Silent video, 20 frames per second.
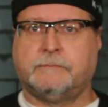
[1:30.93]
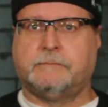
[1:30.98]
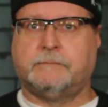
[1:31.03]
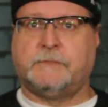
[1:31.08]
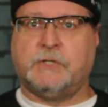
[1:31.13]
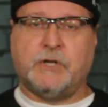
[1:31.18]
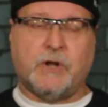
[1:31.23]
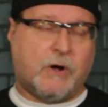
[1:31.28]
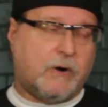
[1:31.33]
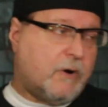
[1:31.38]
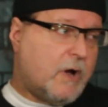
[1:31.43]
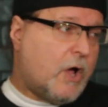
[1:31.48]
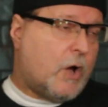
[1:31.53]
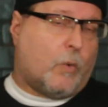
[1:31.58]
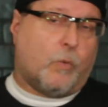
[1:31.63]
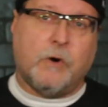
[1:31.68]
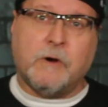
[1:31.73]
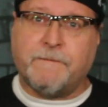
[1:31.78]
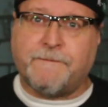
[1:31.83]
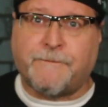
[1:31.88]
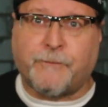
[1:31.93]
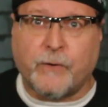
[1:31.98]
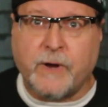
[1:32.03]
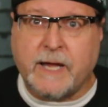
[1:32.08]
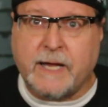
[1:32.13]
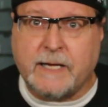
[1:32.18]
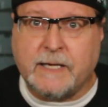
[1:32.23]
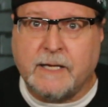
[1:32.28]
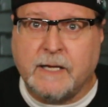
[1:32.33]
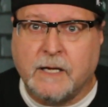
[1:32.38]
You know, we're
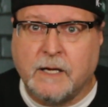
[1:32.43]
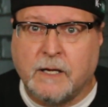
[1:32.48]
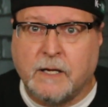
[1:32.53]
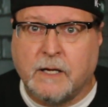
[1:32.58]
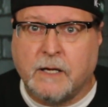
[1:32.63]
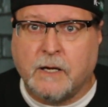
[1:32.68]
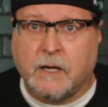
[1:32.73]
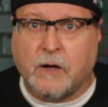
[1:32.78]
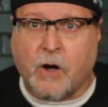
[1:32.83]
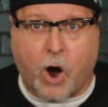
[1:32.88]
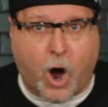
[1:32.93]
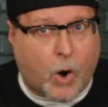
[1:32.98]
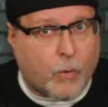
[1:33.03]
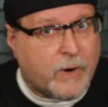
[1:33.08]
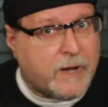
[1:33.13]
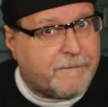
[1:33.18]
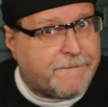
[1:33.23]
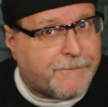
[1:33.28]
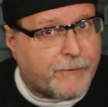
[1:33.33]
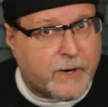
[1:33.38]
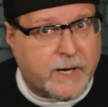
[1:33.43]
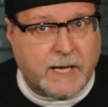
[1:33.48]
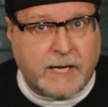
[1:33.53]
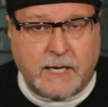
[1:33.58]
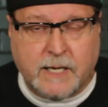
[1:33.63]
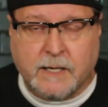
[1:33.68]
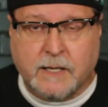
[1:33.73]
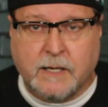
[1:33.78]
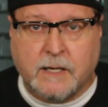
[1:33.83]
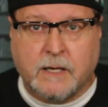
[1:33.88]
free. Are we free?